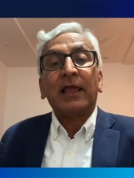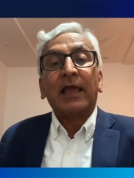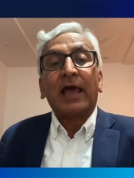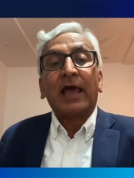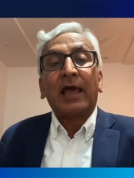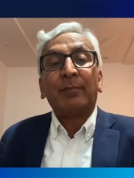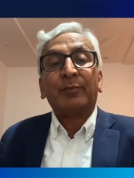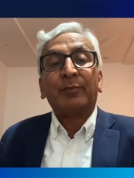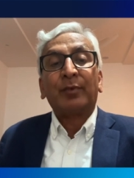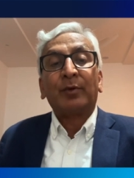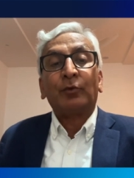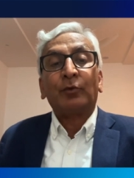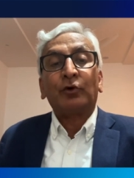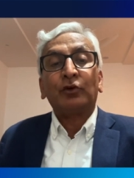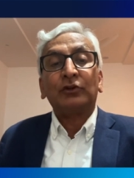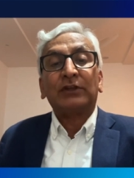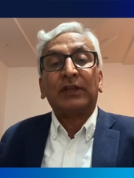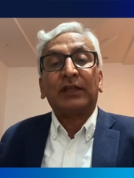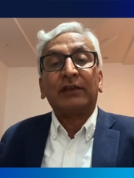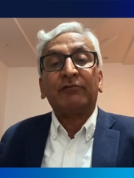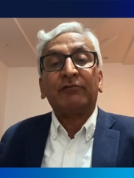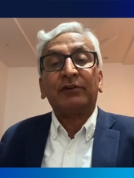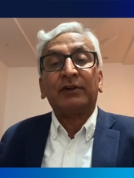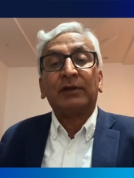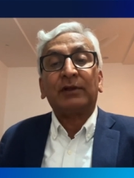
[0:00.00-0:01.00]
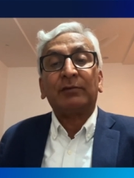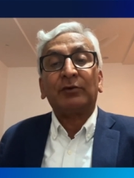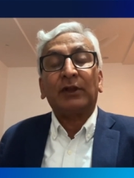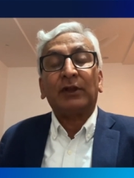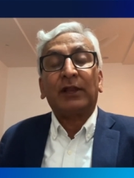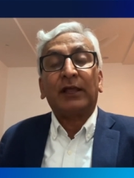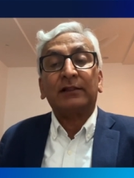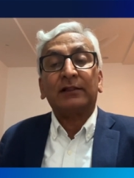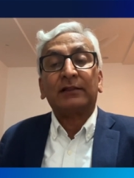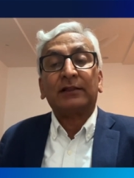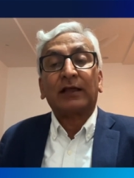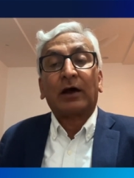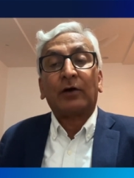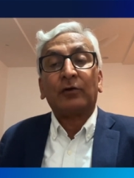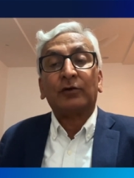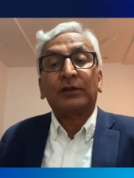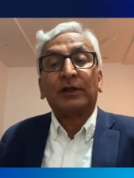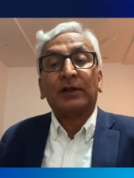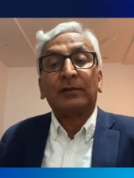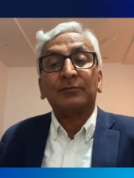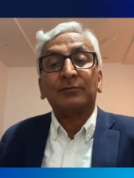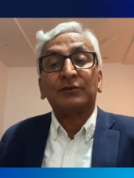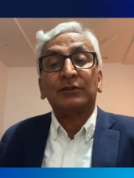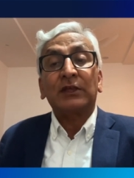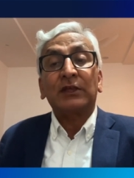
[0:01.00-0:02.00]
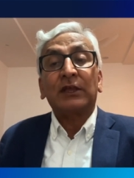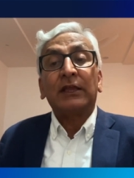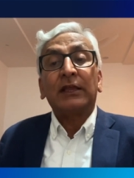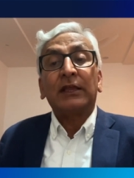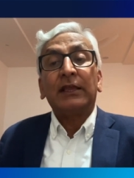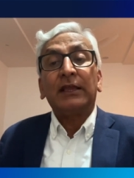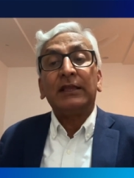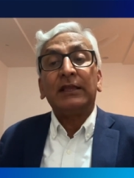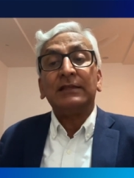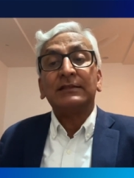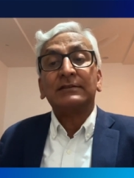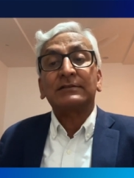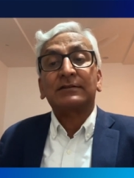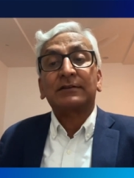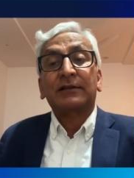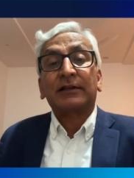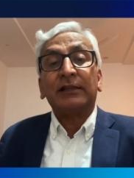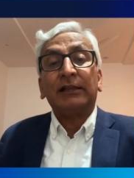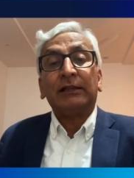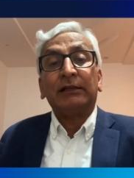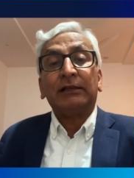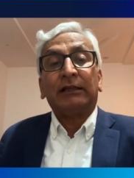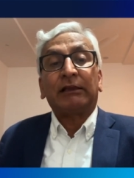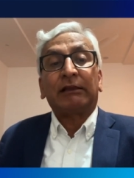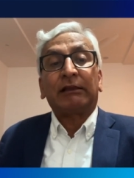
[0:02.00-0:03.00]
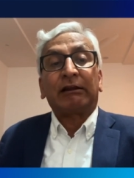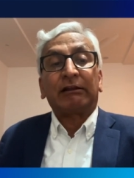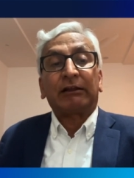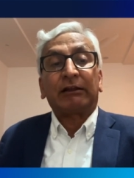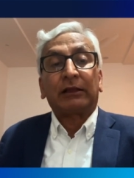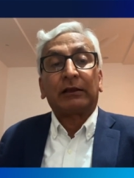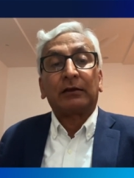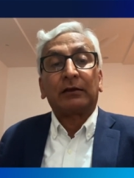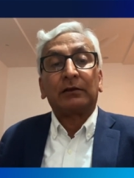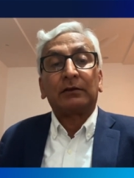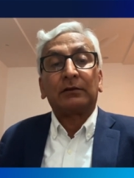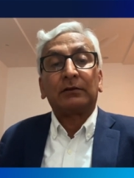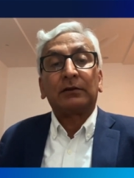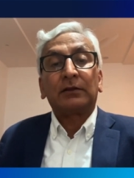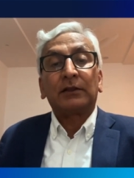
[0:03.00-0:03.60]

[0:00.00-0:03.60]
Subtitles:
and promote equitable health outcomes is really critical.